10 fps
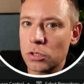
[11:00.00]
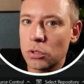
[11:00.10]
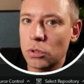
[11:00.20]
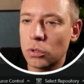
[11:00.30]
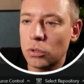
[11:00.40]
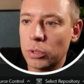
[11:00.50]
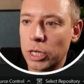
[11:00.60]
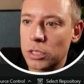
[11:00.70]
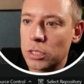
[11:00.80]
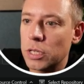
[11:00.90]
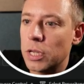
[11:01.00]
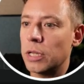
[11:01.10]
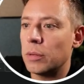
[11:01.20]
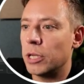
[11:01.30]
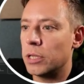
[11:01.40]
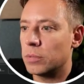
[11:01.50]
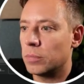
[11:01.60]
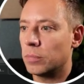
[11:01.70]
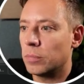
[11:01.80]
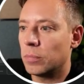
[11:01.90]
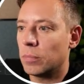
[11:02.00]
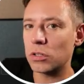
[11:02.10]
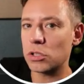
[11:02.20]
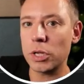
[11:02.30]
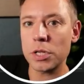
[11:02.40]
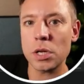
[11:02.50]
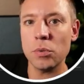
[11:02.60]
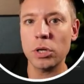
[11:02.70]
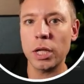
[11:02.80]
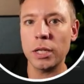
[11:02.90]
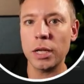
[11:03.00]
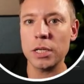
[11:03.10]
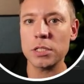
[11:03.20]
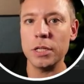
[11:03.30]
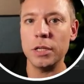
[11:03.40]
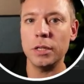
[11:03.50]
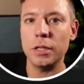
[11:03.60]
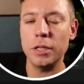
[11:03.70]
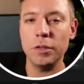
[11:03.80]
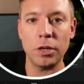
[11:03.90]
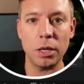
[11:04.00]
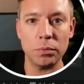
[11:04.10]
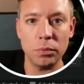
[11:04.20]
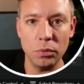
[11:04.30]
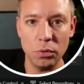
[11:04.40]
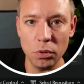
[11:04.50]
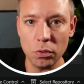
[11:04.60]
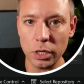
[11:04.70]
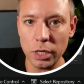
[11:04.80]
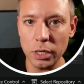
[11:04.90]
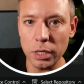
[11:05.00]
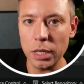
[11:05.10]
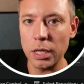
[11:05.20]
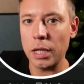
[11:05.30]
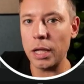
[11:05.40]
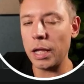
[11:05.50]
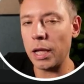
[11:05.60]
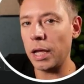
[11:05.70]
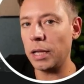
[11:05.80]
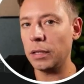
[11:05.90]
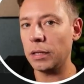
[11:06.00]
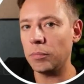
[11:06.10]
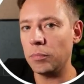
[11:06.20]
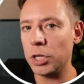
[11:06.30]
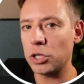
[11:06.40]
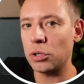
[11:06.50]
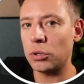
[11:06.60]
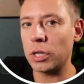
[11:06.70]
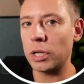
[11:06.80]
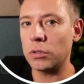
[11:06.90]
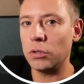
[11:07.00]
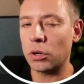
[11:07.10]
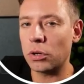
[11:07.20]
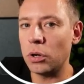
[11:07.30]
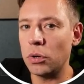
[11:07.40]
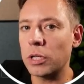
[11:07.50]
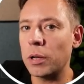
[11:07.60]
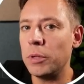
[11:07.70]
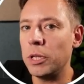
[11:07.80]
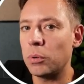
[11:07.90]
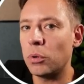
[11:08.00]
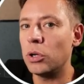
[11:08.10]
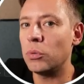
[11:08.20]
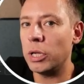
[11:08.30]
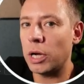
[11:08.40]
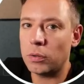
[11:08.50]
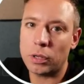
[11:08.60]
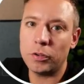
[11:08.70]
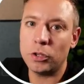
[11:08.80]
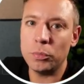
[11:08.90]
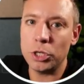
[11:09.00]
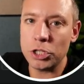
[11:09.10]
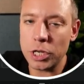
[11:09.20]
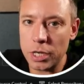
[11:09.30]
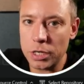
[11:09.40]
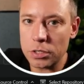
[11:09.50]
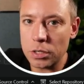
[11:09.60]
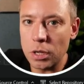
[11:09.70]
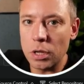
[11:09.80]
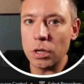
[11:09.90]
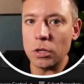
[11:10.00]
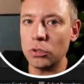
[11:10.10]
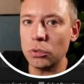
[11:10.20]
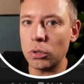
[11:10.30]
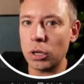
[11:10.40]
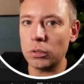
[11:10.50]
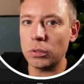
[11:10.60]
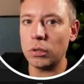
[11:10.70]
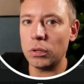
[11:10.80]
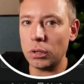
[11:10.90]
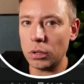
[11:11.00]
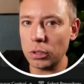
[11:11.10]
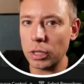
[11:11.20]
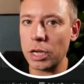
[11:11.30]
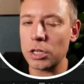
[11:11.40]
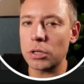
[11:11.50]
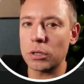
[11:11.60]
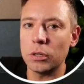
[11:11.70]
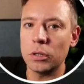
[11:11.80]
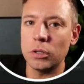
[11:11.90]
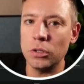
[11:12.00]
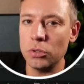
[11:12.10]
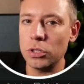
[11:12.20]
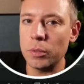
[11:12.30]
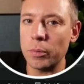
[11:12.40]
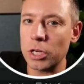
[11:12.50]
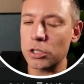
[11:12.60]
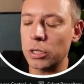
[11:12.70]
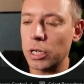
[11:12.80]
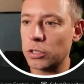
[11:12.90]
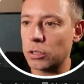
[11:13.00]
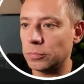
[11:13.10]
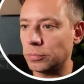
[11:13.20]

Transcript: token to access the database. So that's how you can nicely develop locally and make sure that your code can be deployed without having to be changed to run on Azure using the managed credential.